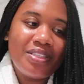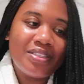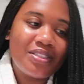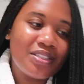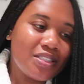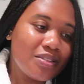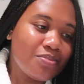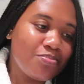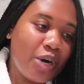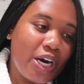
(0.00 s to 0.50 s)
this
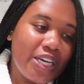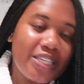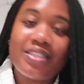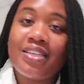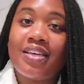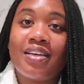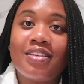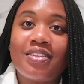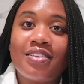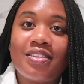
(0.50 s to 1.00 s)

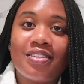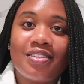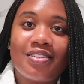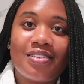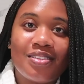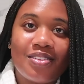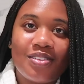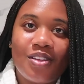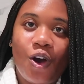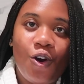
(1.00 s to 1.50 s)
process
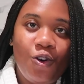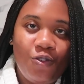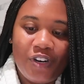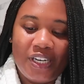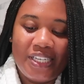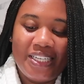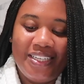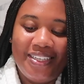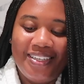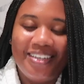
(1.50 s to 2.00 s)
over
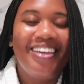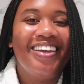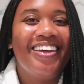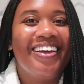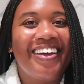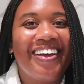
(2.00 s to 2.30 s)
again.